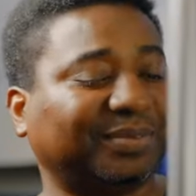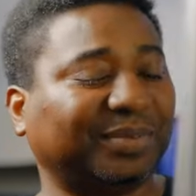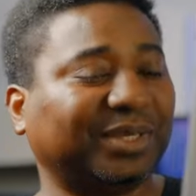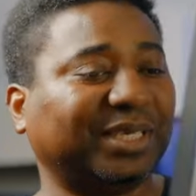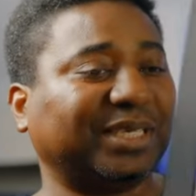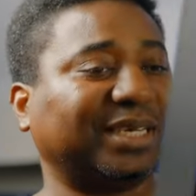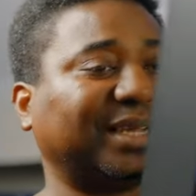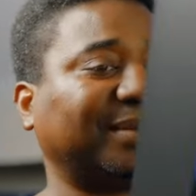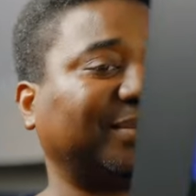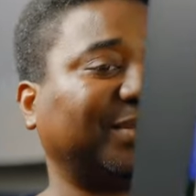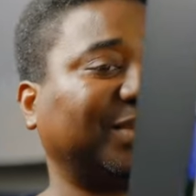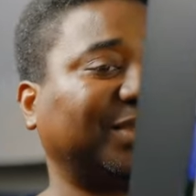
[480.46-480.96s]

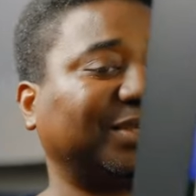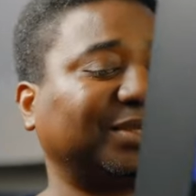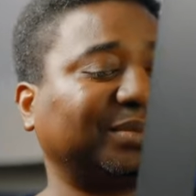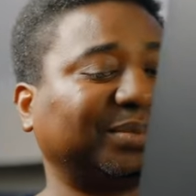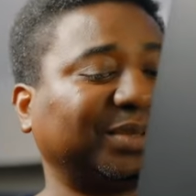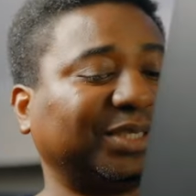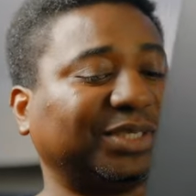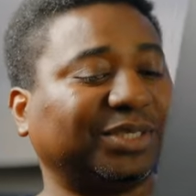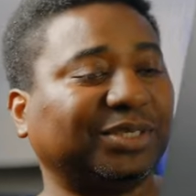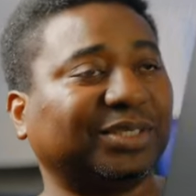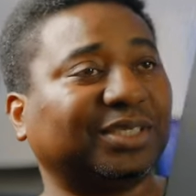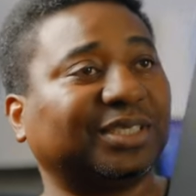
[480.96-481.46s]
something I'm
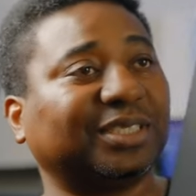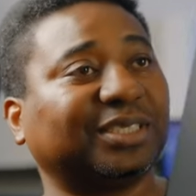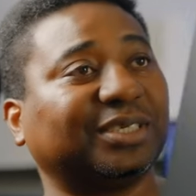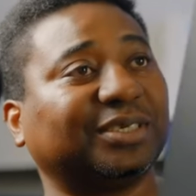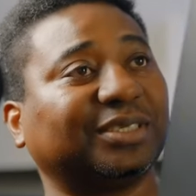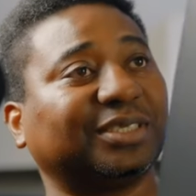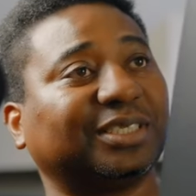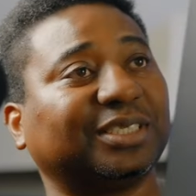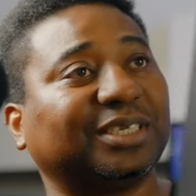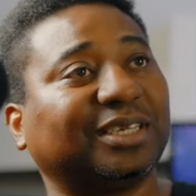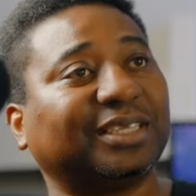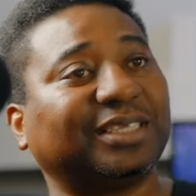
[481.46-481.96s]
gonna be
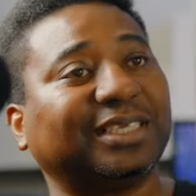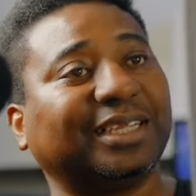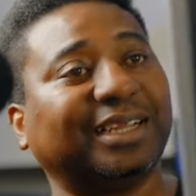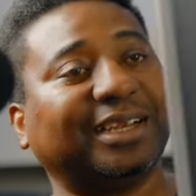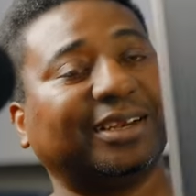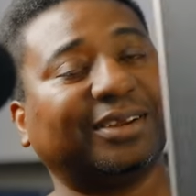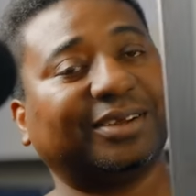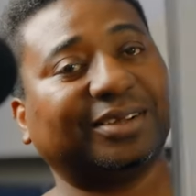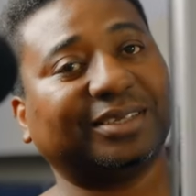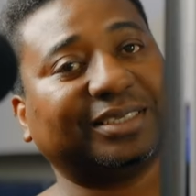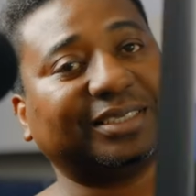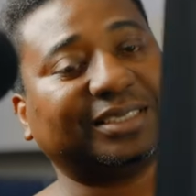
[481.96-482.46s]
using
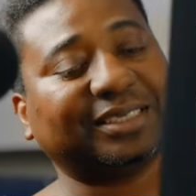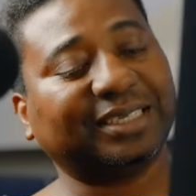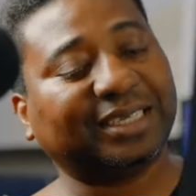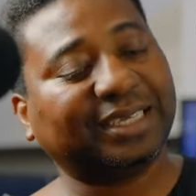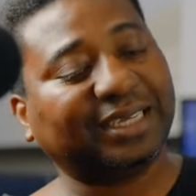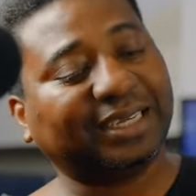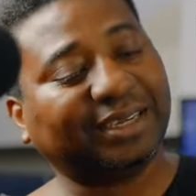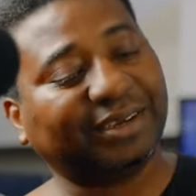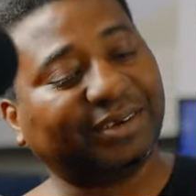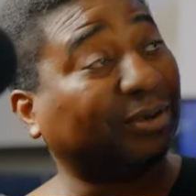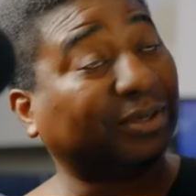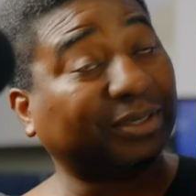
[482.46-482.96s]
ourselves a
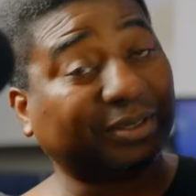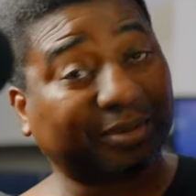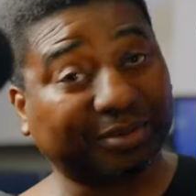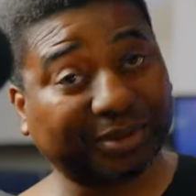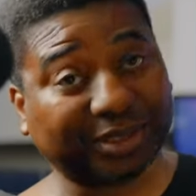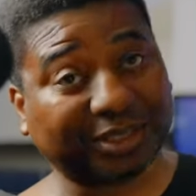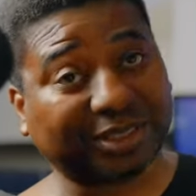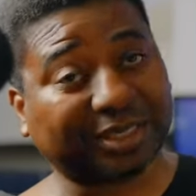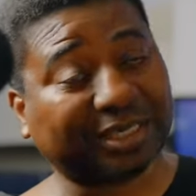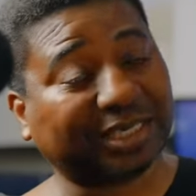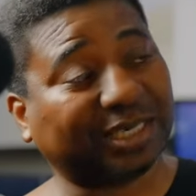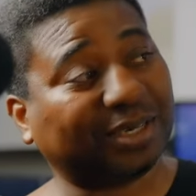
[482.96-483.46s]
lot. But we are
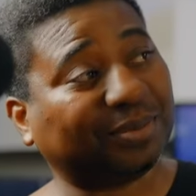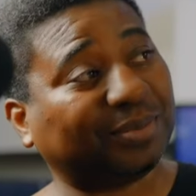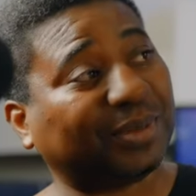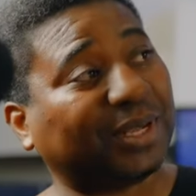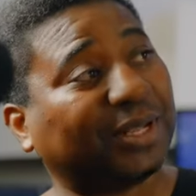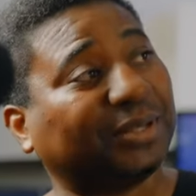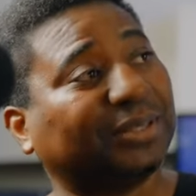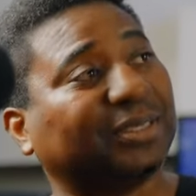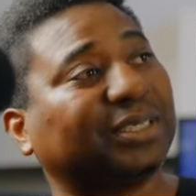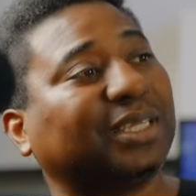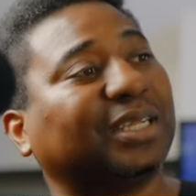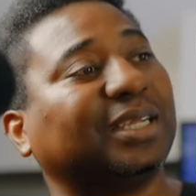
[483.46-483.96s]
gonna be
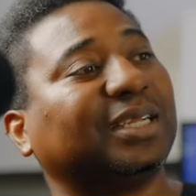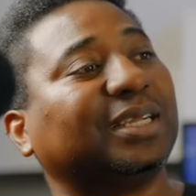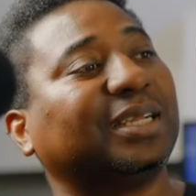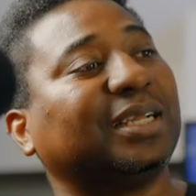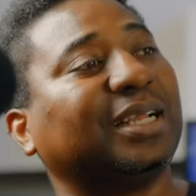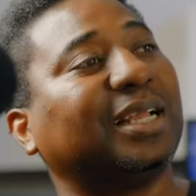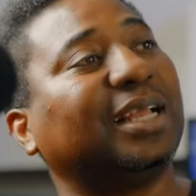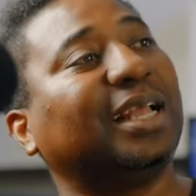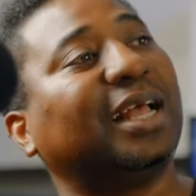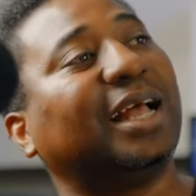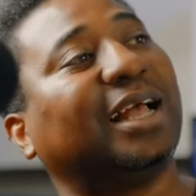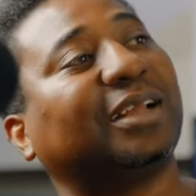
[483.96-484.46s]
talking about
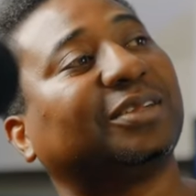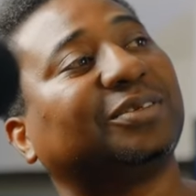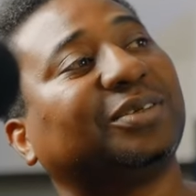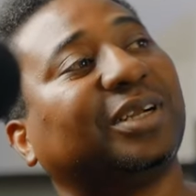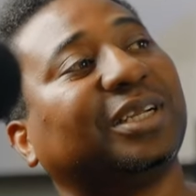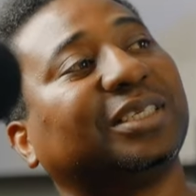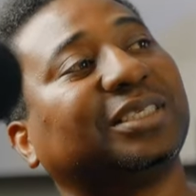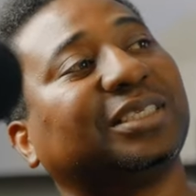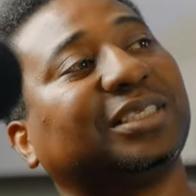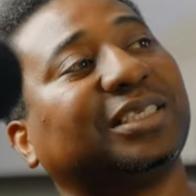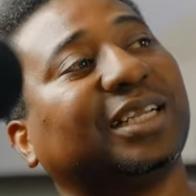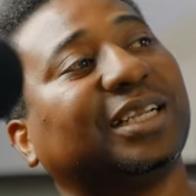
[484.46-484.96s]

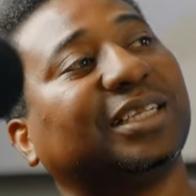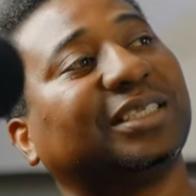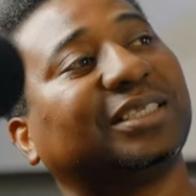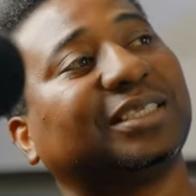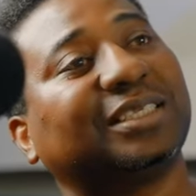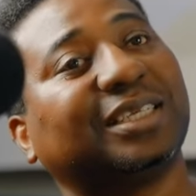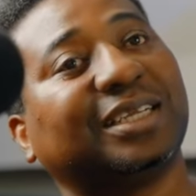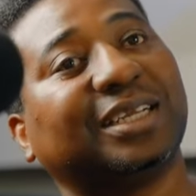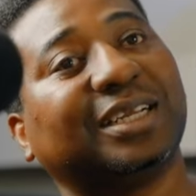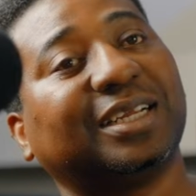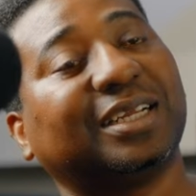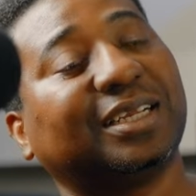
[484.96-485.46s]
actual
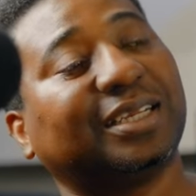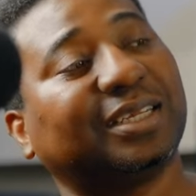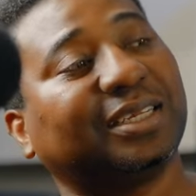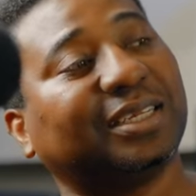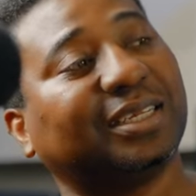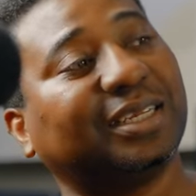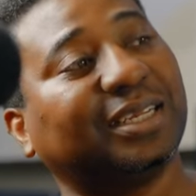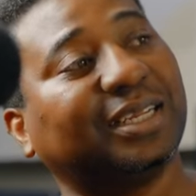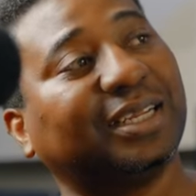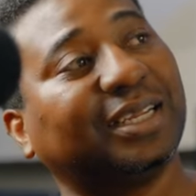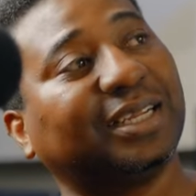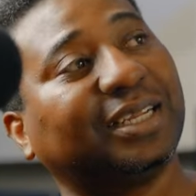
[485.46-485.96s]
set,
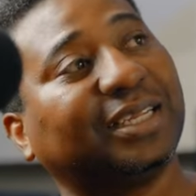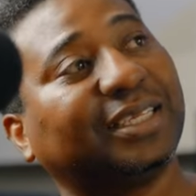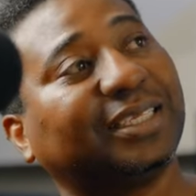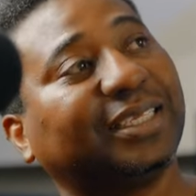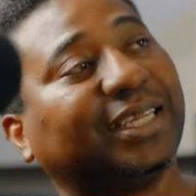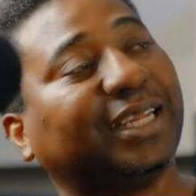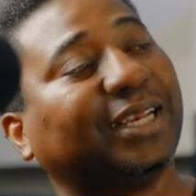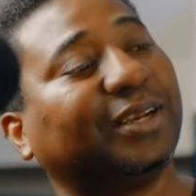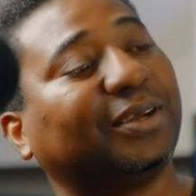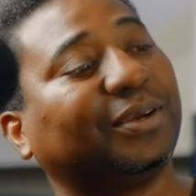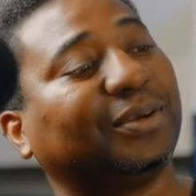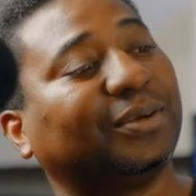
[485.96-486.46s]

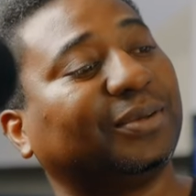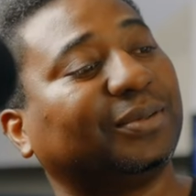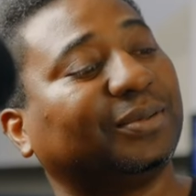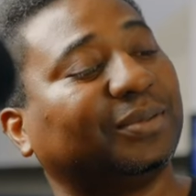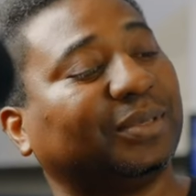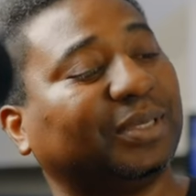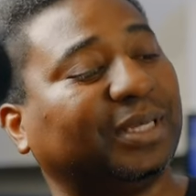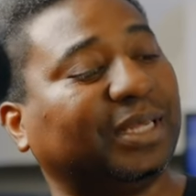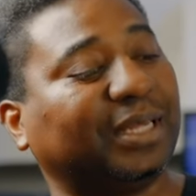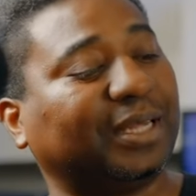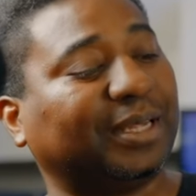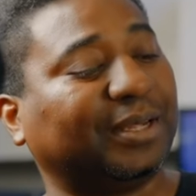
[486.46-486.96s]
you
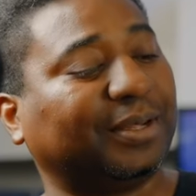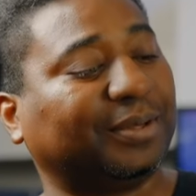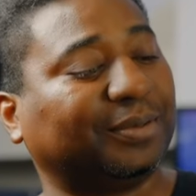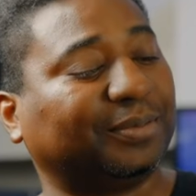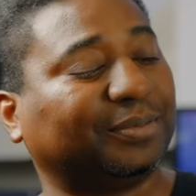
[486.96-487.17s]
know,